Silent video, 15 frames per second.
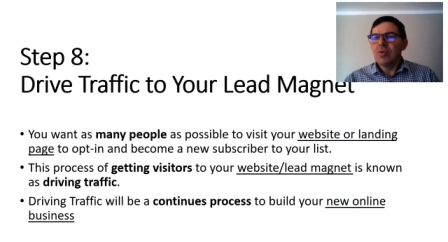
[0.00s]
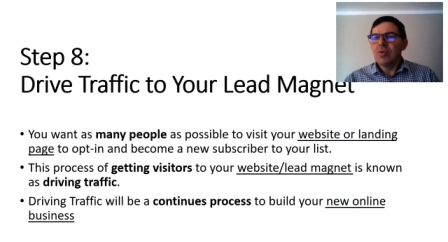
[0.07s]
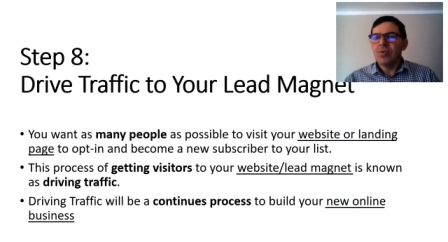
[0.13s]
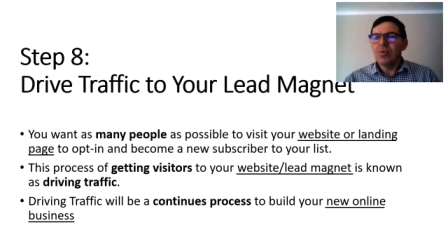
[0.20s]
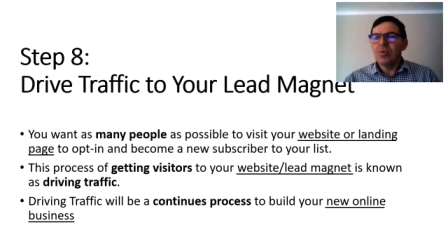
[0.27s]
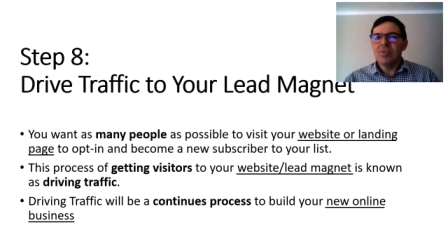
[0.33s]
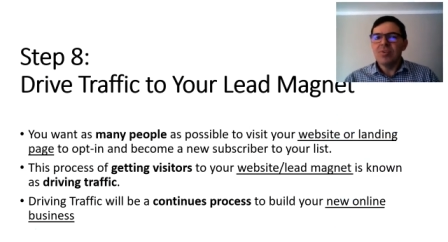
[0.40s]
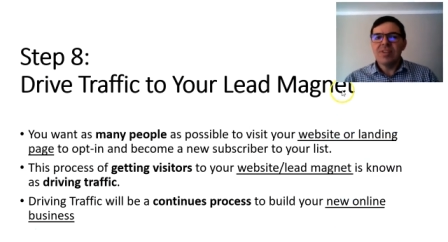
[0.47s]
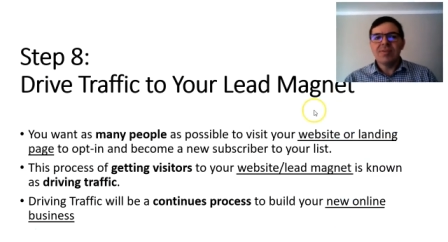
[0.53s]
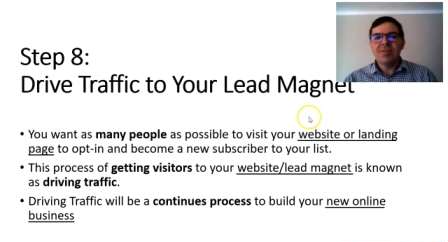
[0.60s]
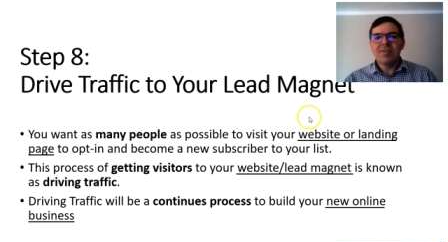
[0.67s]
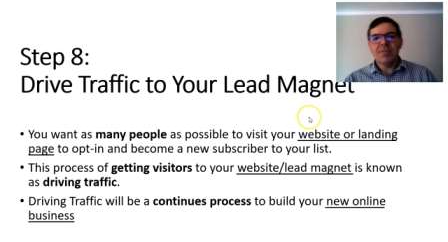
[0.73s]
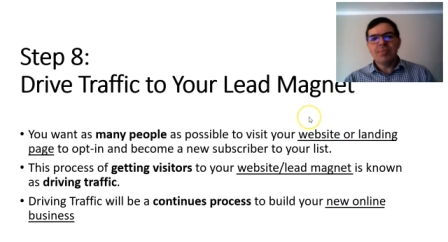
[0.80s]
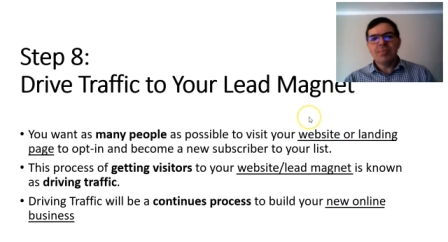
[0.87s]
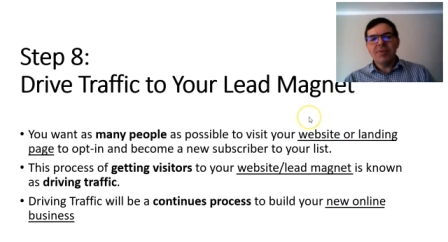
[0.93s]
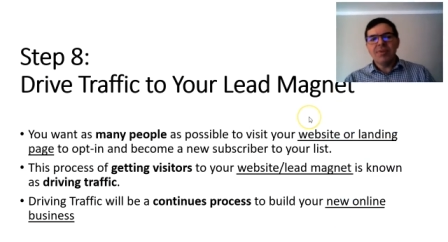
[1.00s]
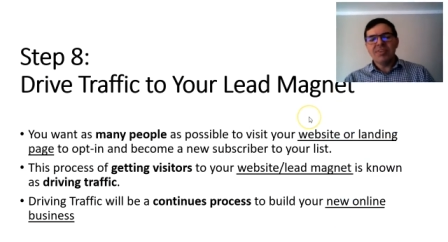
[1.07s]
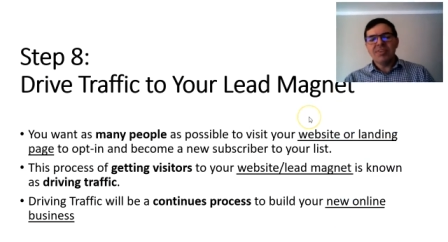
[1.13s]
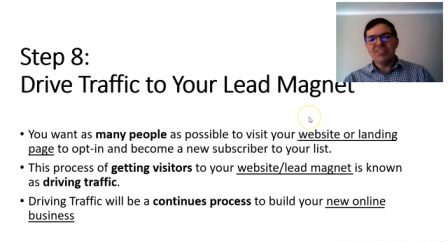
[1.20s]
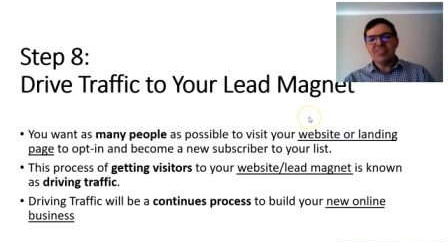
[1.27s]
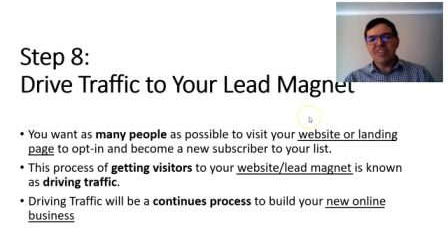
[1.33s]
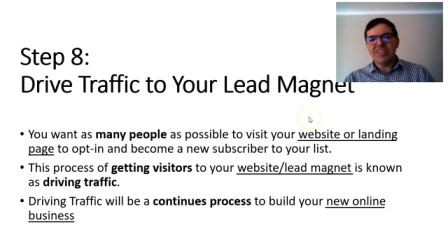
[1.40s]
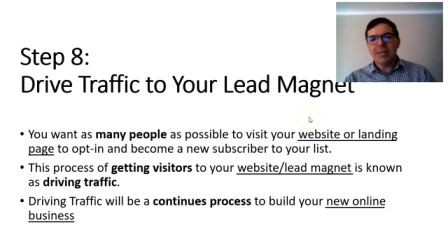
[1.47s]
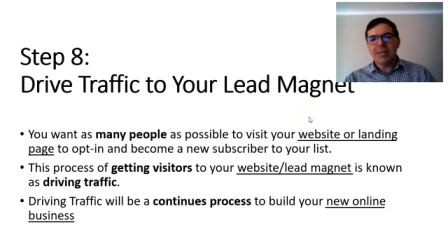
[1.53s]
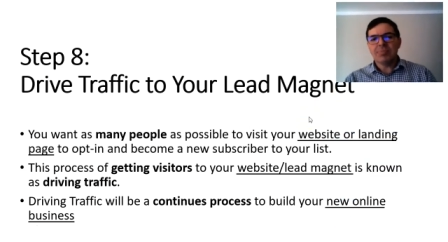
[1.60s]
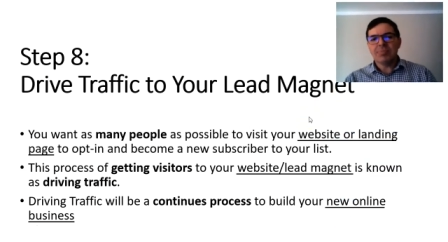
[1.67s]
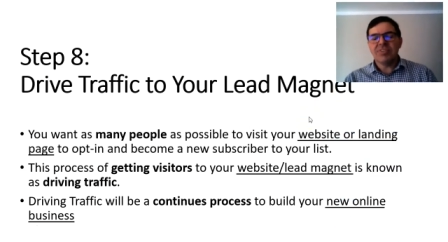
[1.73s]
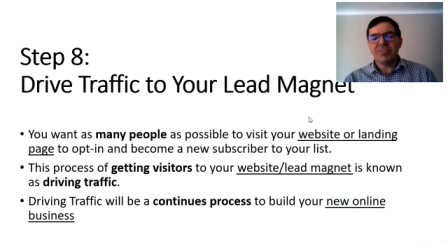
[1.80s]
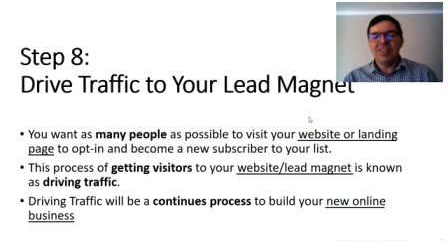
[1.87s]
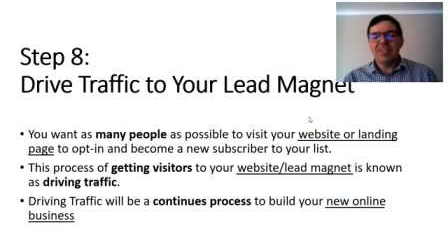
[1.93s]
all the, the previous
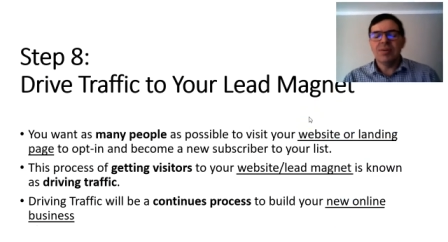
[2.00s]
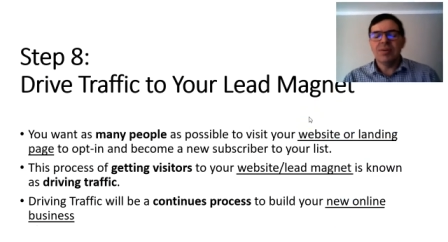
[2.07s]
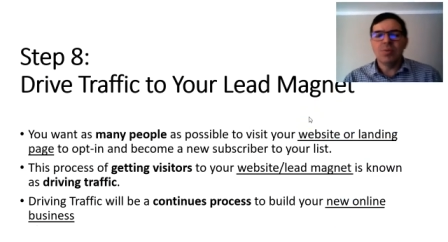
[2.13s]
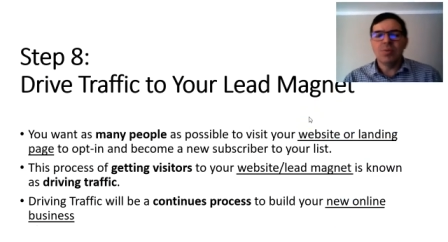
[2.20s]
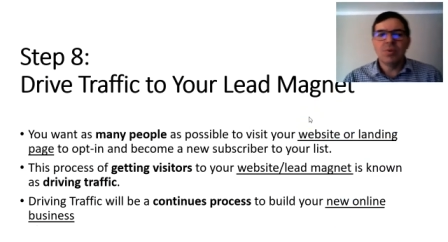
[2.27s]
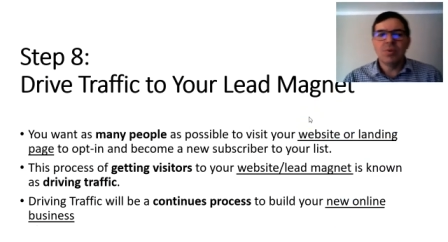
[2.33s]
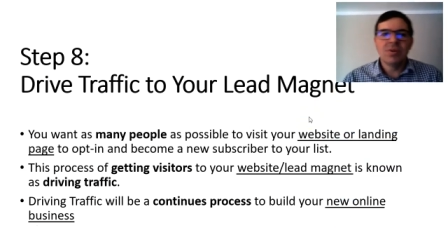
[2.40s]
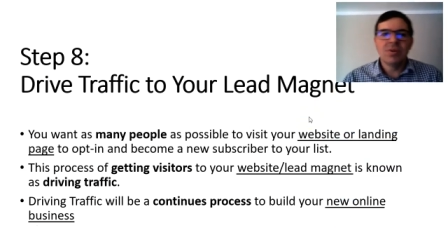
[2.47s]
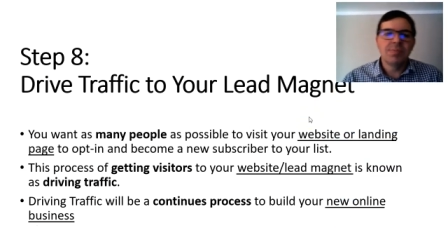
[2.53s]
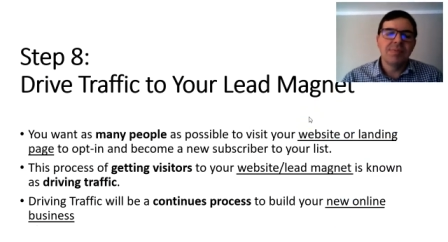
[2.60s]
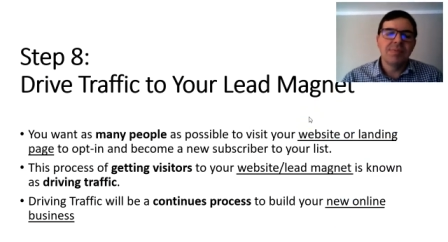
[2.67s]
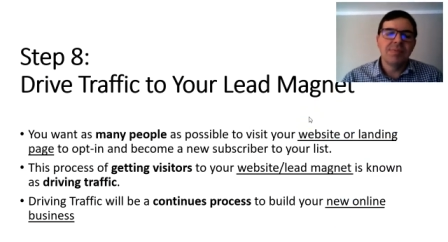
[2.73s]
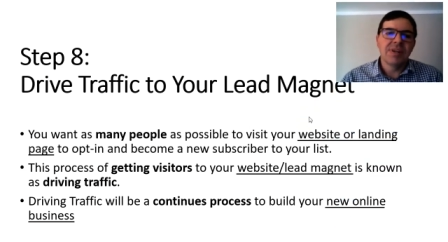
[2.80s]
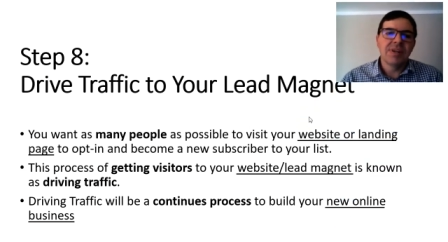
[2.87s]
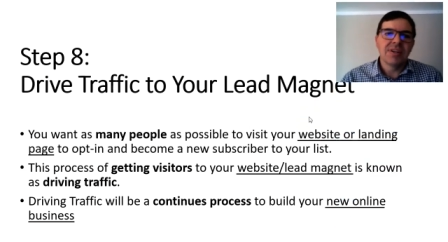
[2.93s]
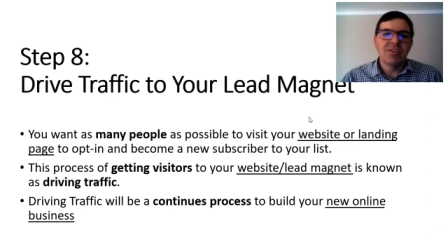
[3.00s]
steps will uh,